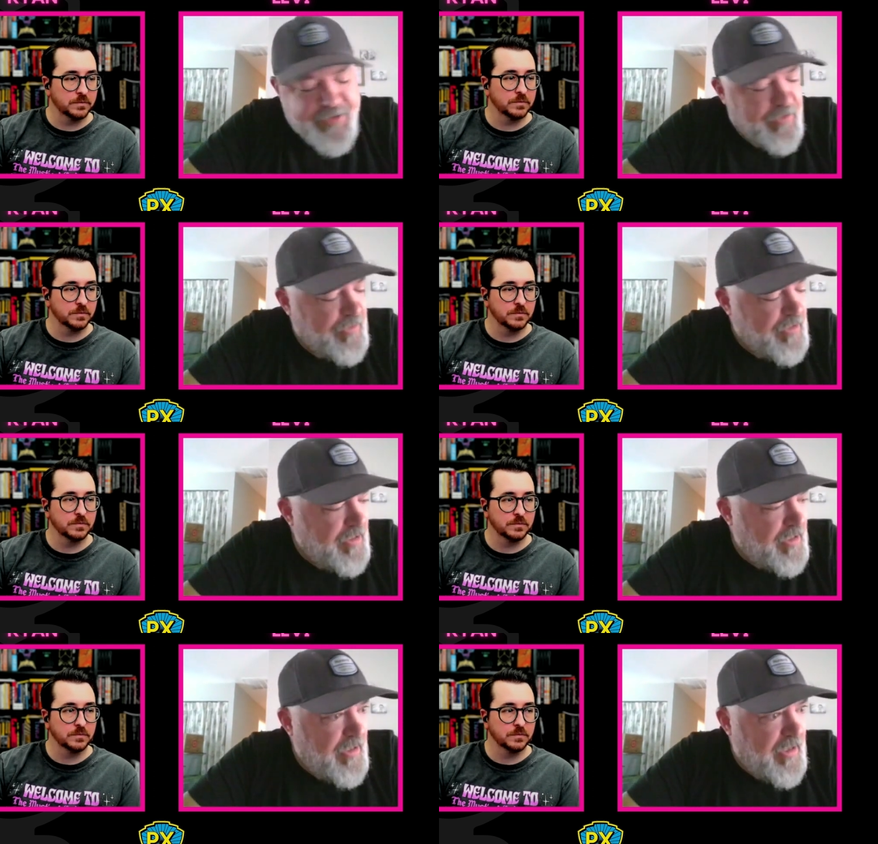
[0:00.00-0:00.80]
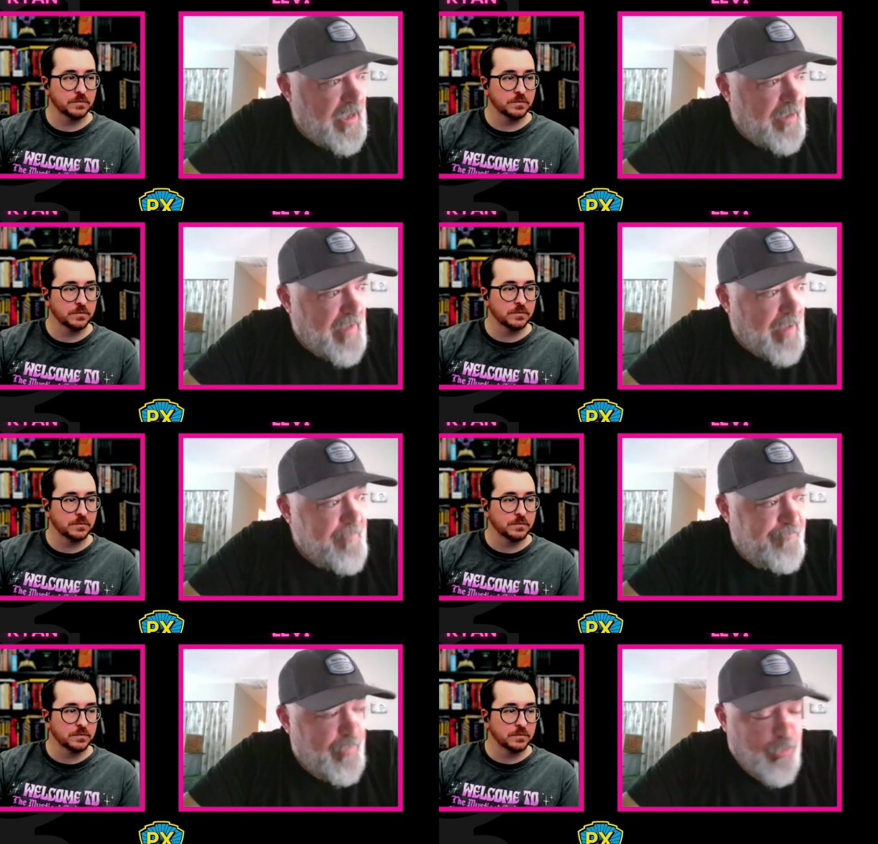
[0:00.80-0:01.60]
Speaker 1: So um,
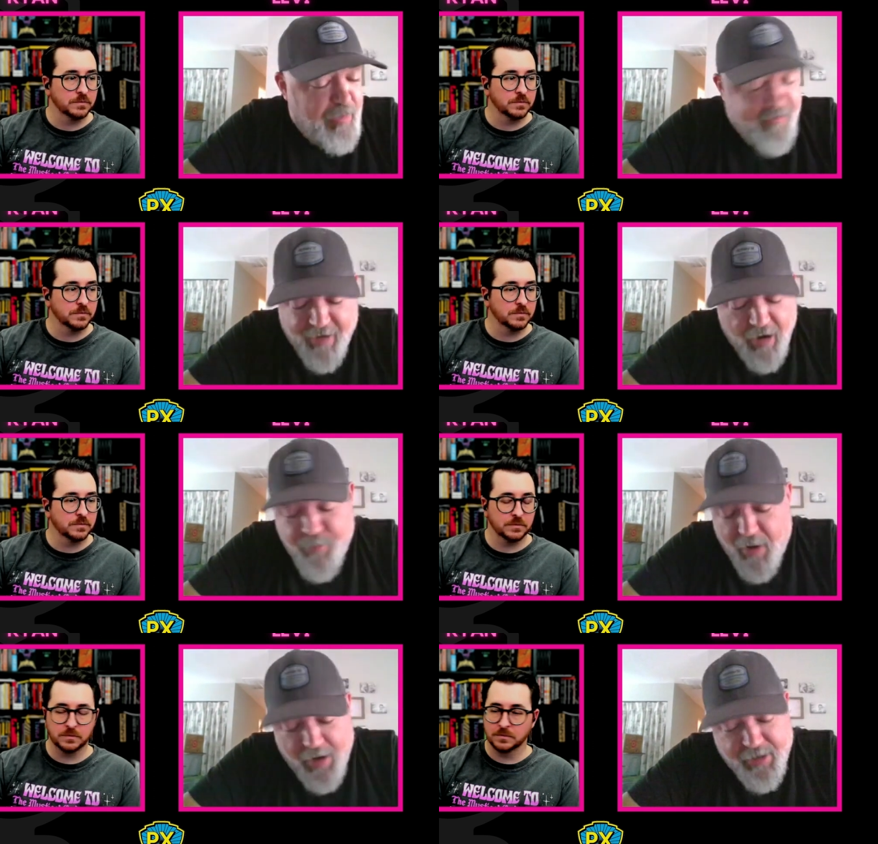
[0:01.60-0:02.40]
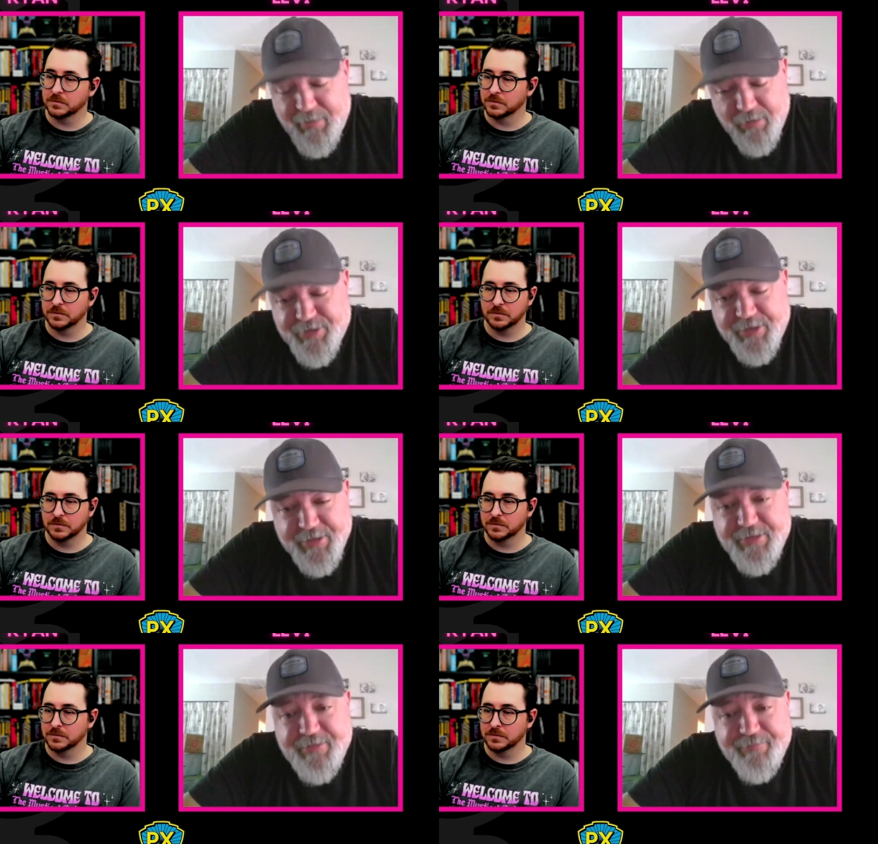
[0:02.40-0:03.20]
I'm will be very proud to publish
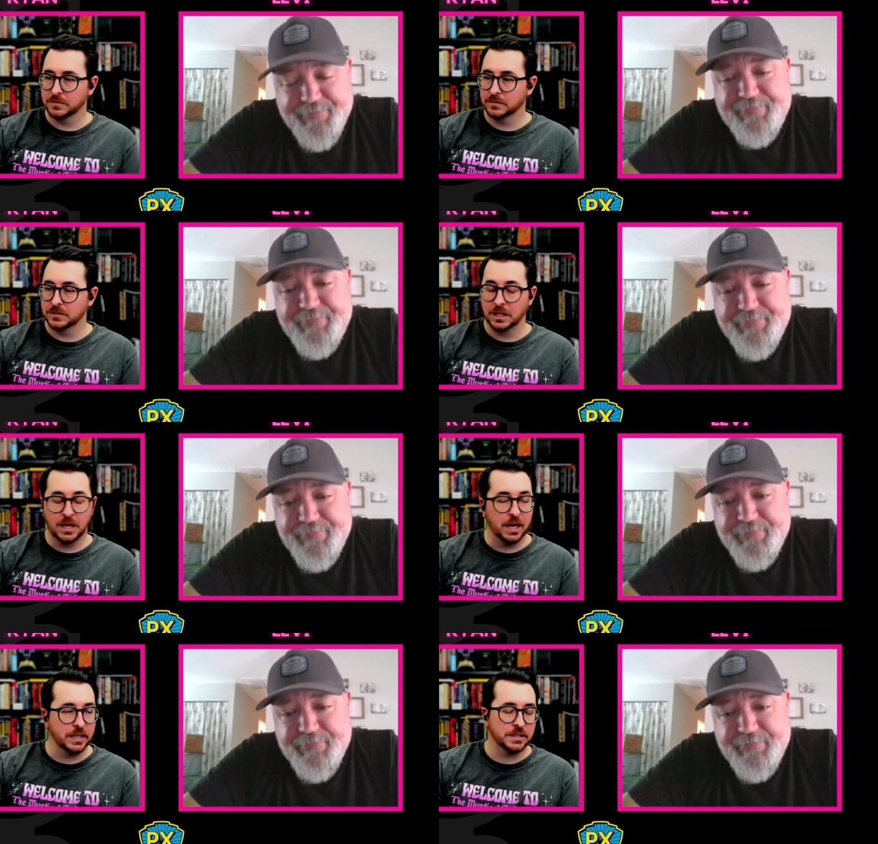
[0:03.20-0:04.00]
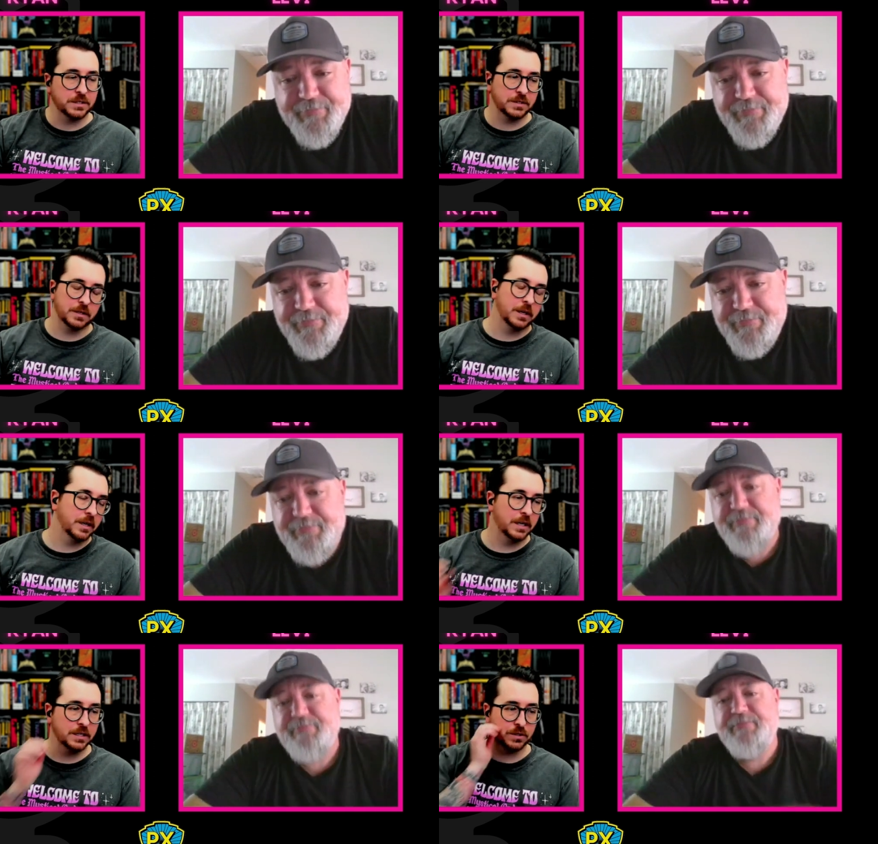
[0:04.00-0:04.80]
this.
Speaker 2: Yeah, it's
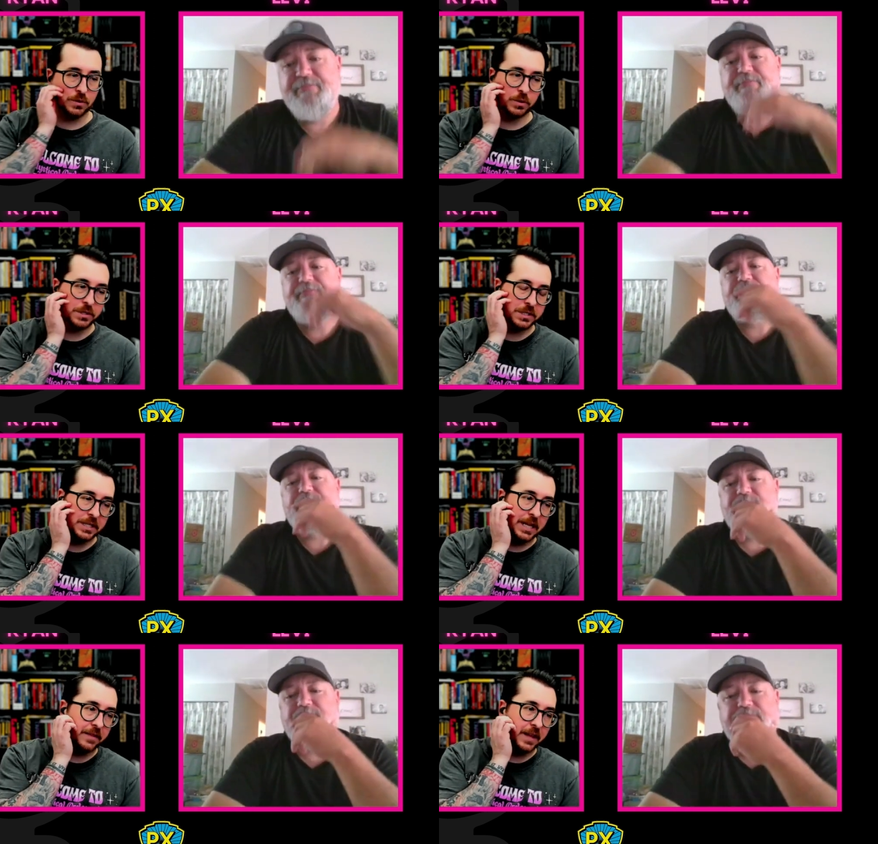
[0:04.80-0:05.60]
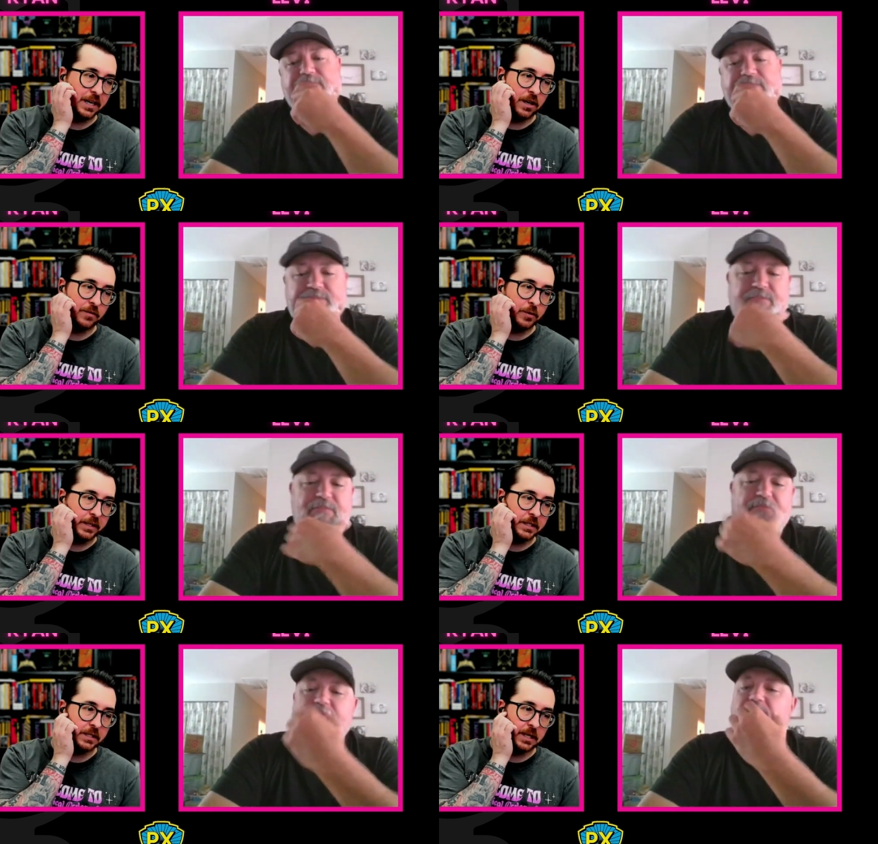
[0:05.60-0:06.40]
it's gorgeous, and that that cover
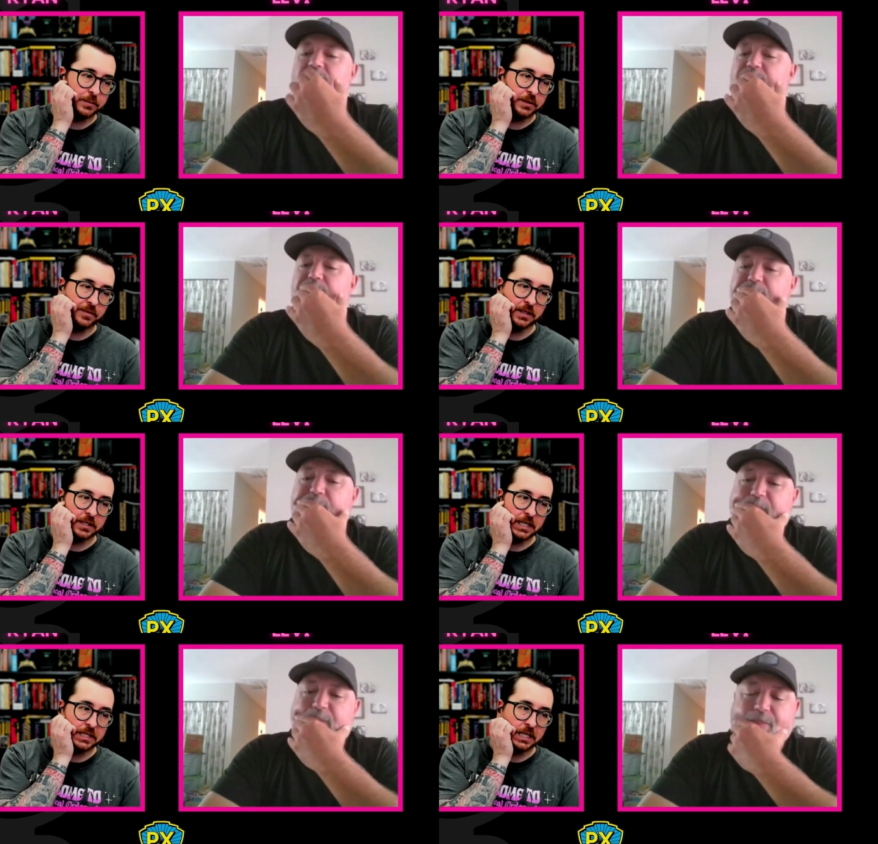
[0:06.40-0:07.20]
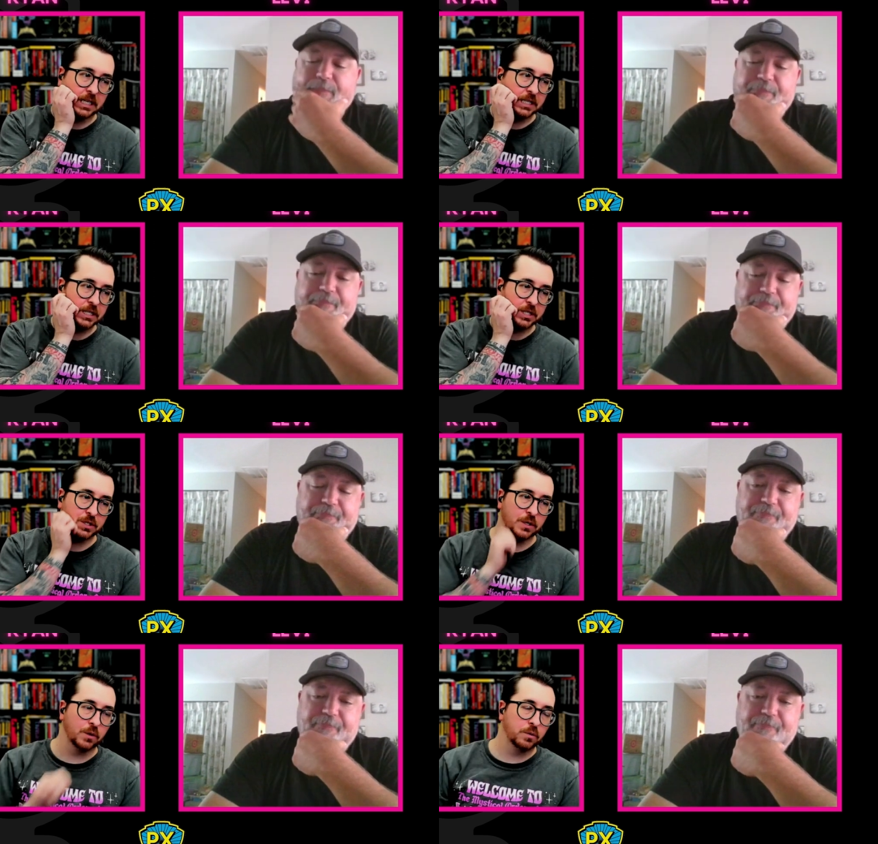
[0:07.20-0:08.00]
piece is absolutely fantastic. It's
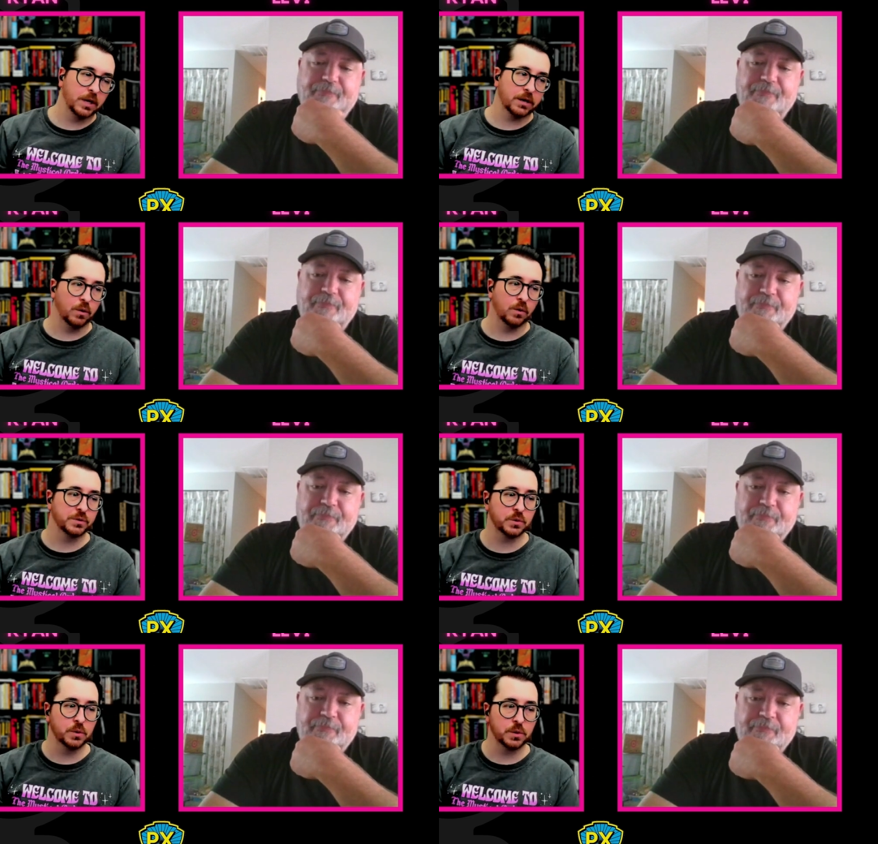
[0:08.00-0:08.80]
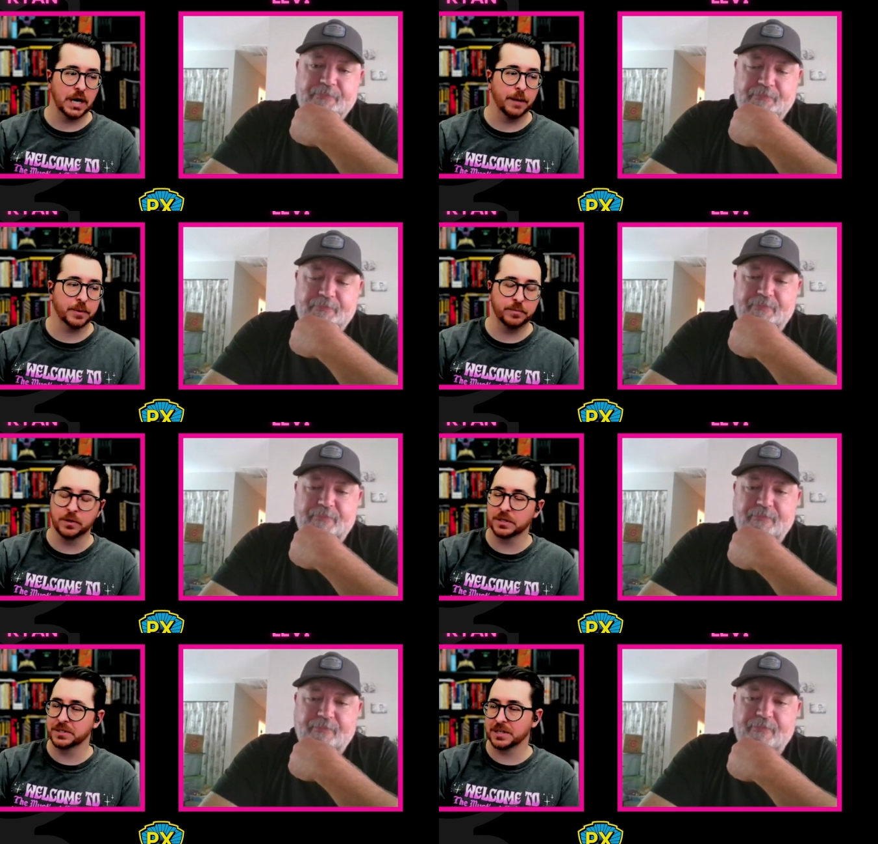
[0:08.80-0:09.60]
so like old school comic
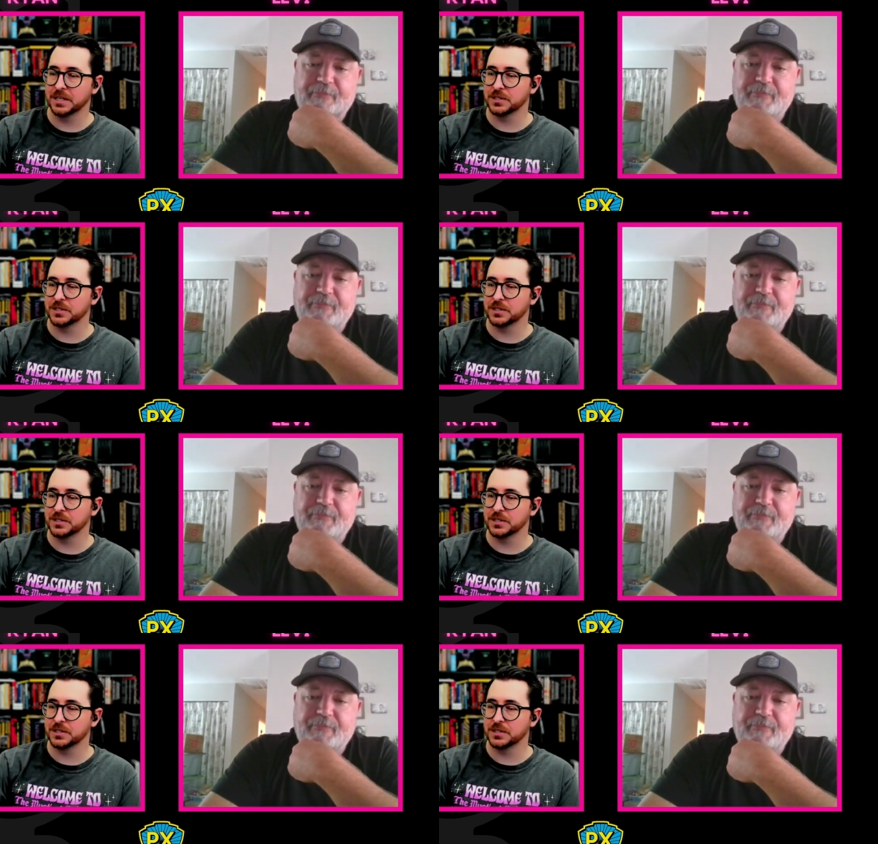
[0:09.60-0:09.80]
book. It's